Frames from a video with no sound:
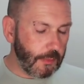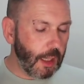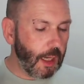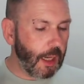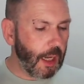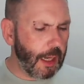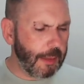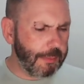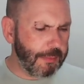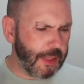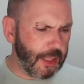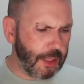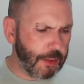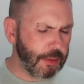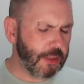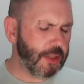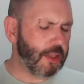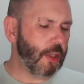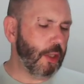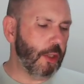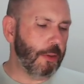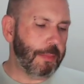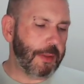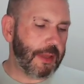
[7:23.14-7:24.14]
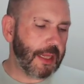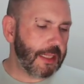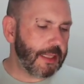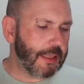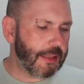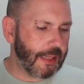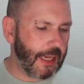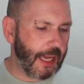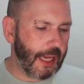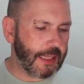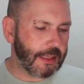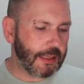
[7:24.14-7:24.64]
I'm used to, but this
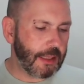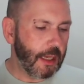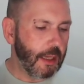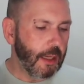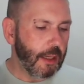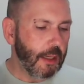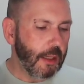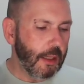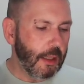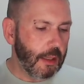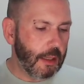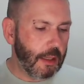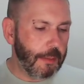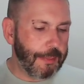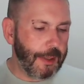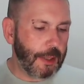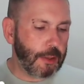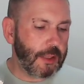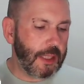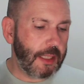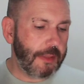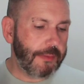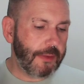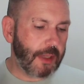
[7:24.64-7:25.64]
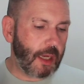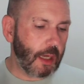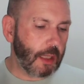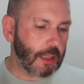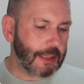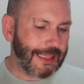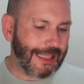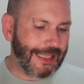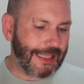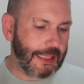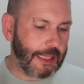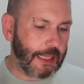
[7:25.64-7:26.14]
says the beauty of
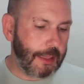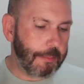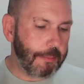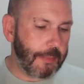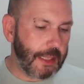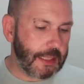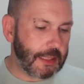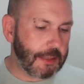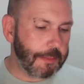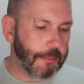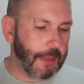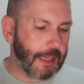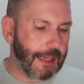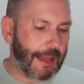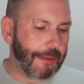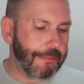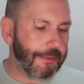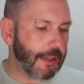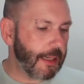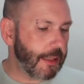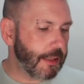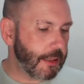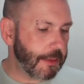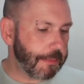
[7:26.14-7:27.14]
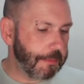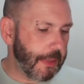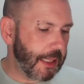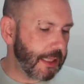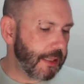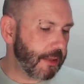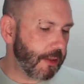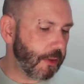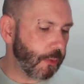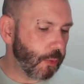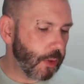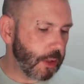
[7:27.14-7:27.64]
Gardenia meets malevolent
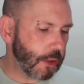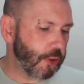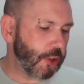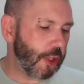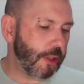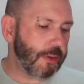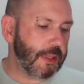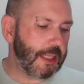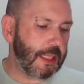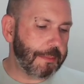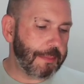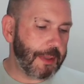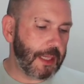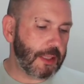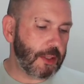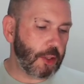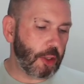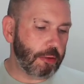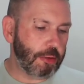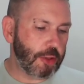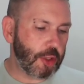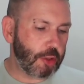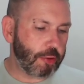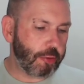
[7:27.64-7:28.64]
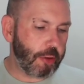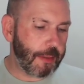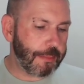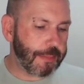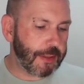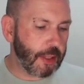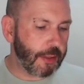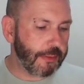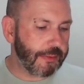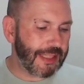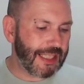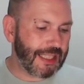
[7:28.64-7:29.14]
musk while Juicy Blood Orange drips
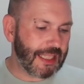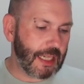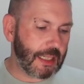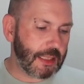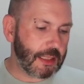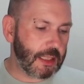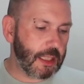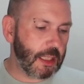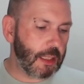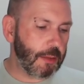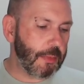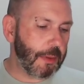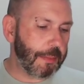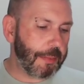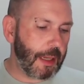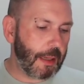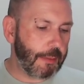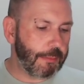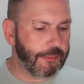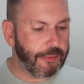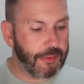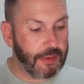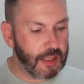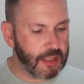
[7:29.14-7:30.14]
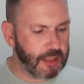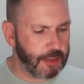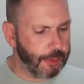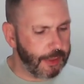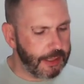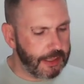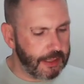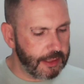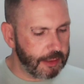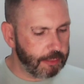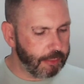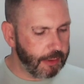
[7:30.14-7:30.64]
over Satsuma Plum for the
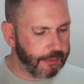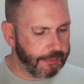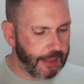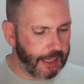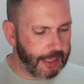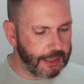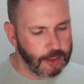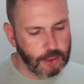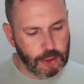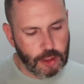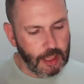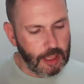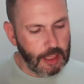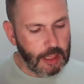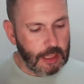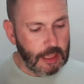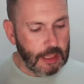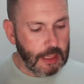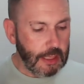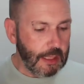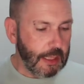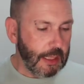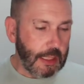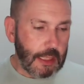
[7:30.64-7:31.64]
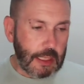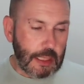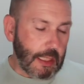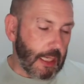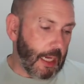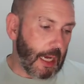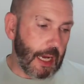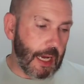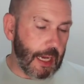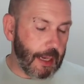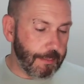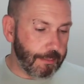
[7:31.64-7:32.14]
sweetest revenge.
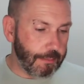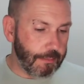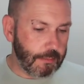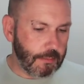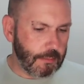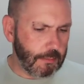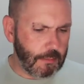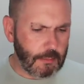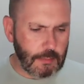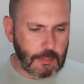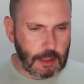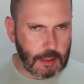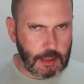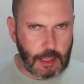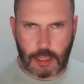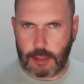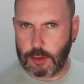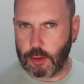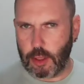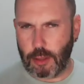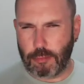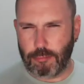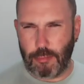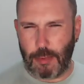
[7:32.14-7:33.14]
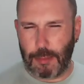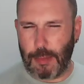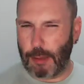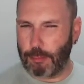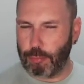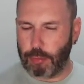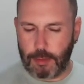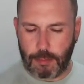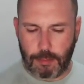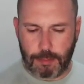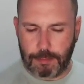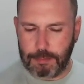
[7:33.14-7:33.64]
I don't
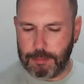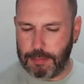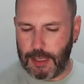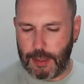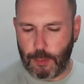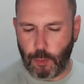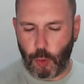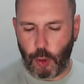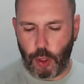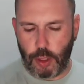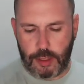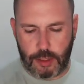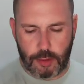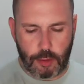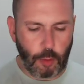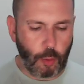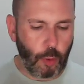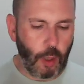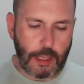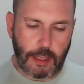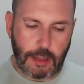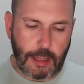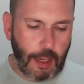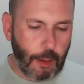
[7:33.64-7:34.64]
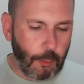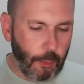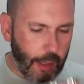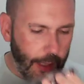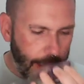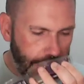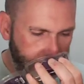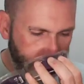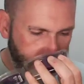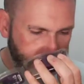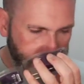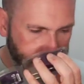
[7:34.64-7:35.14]
remember it being worded quite that
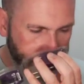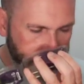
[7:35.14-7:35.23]
way,